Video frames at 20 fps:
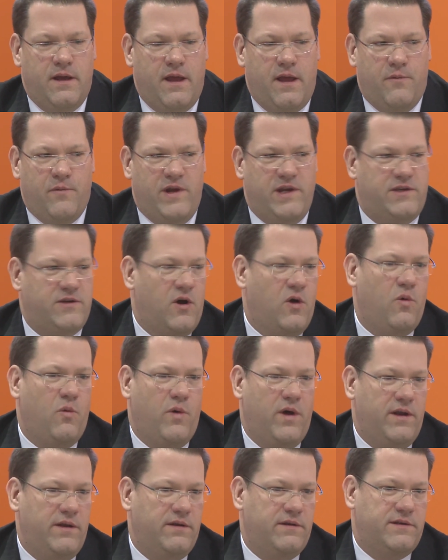And we don't
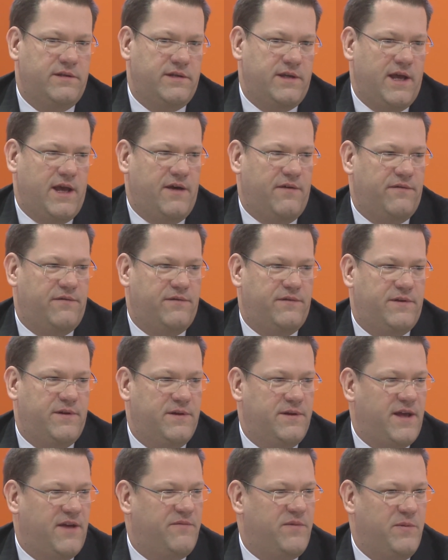want to
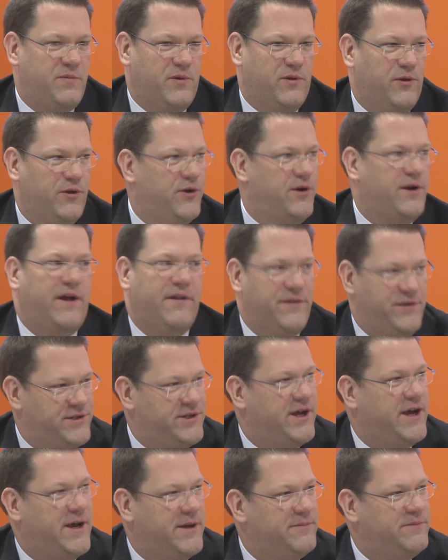have people learn on the
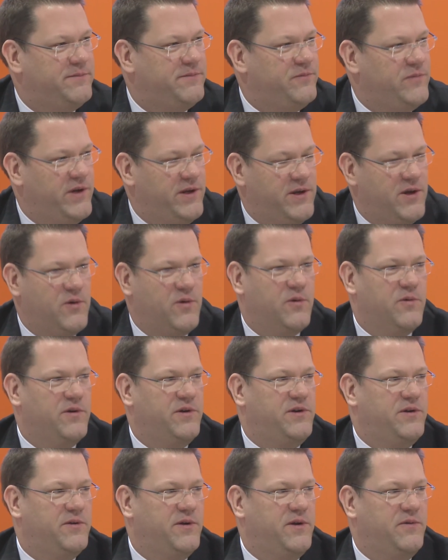job. We know what we're
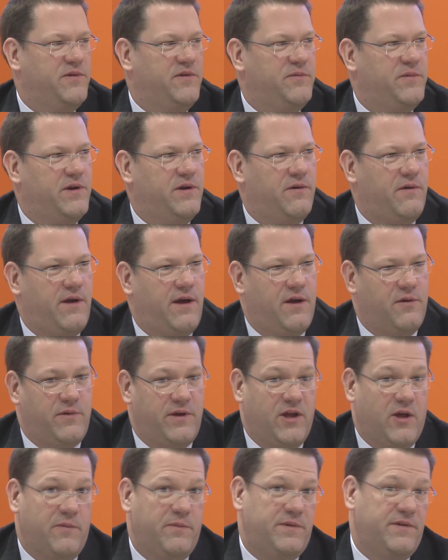doing, we've been around,
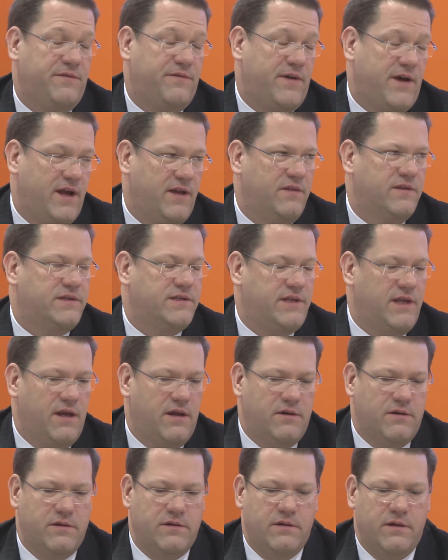we help define the
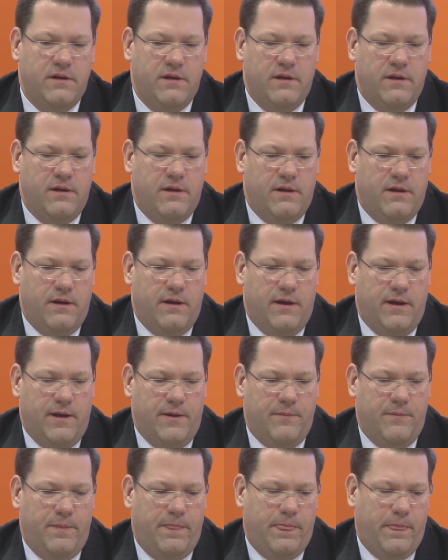standard.
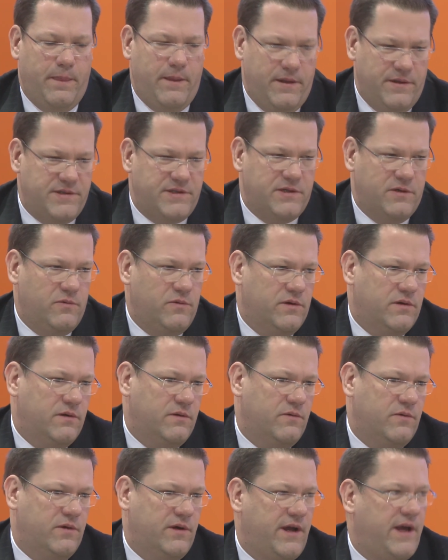And so
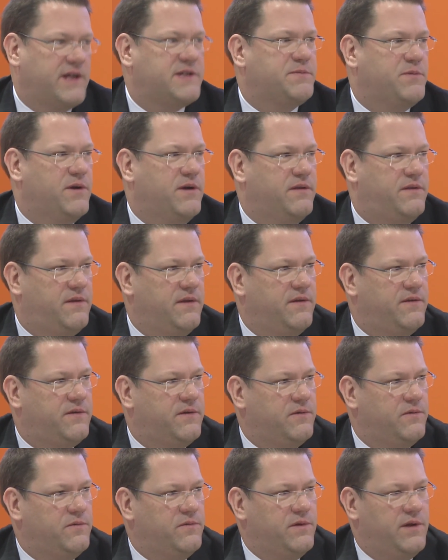we're expert at this,
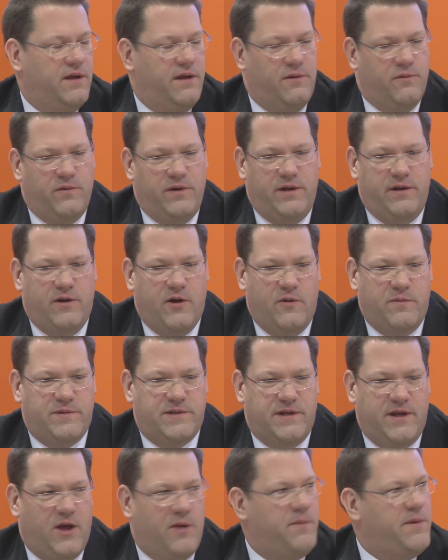and we hope
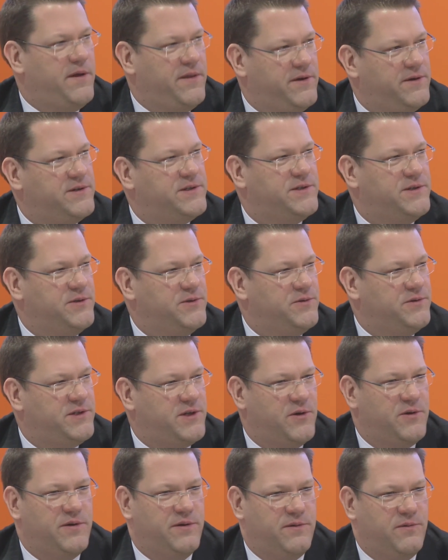to help others who
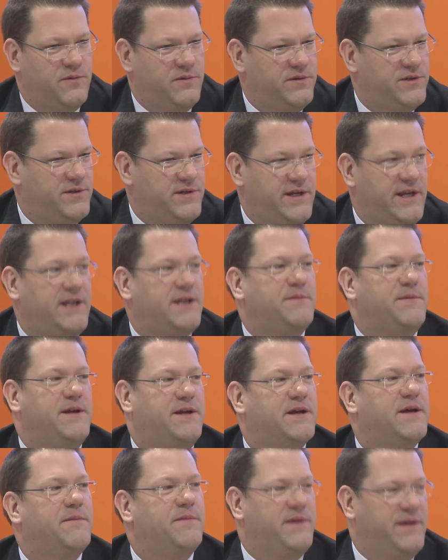don't need to
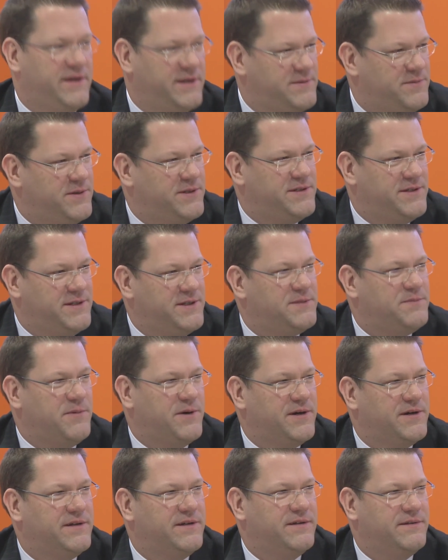become the experts in this
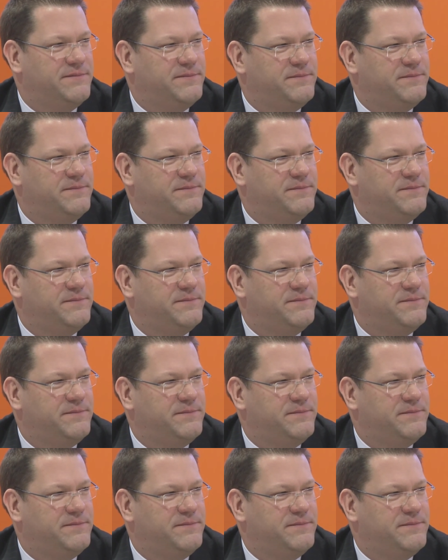market.